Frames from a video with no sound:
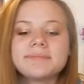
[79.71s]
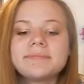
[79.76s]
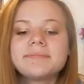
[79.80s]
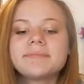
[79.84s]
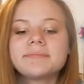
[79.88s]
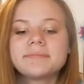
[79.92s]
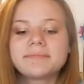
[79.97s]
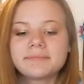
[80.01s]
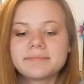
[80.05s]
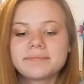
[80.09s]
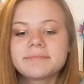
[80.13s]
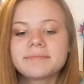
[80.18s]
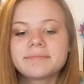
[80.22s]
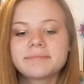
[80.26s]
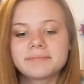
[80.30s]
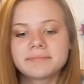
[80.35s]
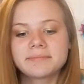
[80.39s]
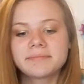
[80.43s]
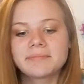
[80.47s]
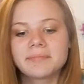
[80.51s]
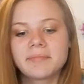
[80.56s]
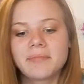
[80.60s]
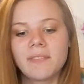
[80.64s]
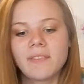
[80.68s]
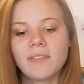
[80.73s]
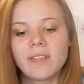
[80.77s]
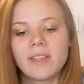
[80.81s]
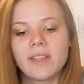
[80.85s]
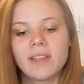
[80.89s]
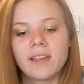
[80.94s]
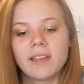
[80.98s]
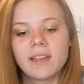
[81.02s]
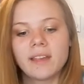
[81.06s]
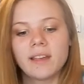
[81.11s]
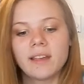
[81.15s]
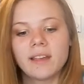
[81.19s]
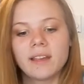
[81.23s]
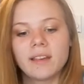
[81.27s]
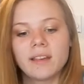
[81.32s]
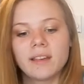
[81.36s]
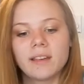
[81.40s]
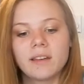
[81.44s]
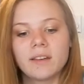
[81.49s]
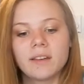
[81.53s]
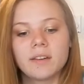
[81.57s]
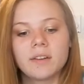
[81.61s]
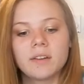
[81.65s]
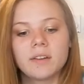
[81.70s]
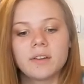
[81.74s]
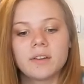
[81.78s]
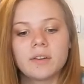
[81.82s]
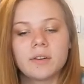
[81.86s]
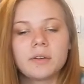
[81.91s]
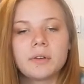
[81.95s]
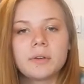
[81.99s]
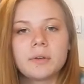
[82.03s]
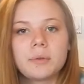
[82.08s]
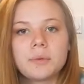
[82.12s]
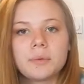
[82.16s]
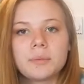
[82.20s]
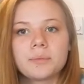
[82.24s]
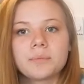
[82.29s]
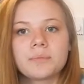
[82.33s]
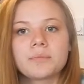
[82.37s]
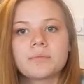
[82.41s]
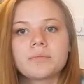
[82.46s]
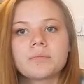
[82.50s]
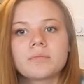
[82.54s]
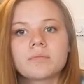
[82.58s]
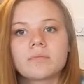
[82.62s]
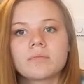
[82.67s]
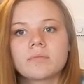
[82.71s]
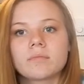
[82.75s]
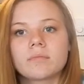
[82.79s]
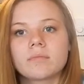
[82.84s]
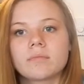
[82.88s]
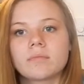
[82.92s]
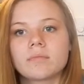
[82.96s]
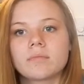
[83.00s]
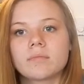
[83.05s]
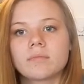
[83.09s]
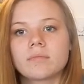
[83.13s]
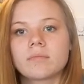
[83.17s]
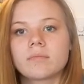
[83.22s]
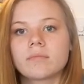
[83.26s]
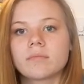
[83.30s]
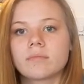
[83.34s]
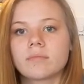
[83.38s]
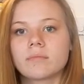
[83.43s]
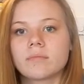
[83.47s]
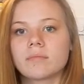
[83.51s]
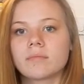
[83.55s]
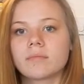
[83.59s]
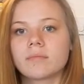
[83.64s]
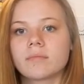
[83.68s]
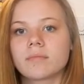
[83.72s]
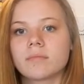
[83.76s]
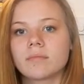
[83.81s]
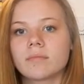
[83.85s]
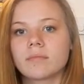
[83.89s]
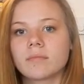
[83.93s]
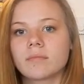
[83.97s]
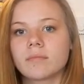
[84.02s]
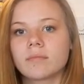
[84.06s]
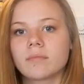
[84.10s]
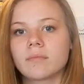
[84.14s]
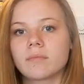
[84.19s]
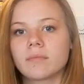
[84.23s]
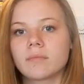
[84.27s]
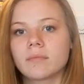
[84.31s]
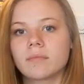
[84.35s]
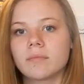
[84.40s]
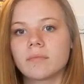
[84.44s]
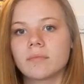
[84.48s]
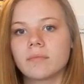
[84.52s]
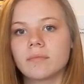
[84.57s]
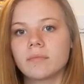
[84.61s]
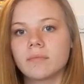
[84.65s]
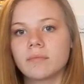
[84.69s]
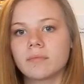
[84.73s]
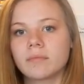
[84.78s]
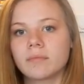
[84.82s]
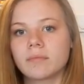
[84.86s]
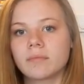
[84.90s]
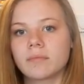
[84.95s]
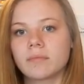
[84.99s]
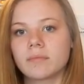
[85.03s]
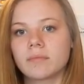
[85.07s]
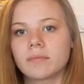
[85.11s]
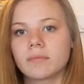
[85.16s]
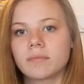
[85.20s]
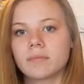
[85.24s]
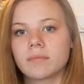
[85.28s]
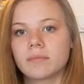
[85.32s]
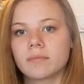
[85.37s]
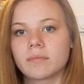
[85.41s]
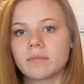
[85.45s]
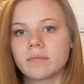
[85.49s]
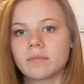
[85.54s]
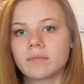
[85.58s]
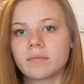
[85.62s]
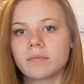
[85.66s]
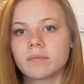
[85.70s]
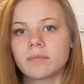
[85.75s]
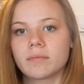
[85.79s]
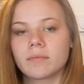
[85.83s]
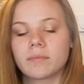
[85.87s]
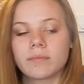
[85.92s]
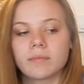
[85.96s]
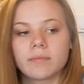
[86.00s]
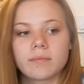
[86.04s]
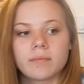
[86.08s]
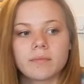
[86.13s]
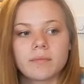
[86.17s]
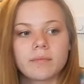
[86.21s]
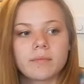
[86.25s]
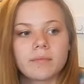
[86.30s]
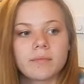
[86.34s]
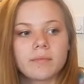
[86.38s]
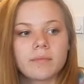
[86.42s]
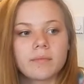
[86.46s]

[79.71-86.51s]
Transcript: The person shown says nothing.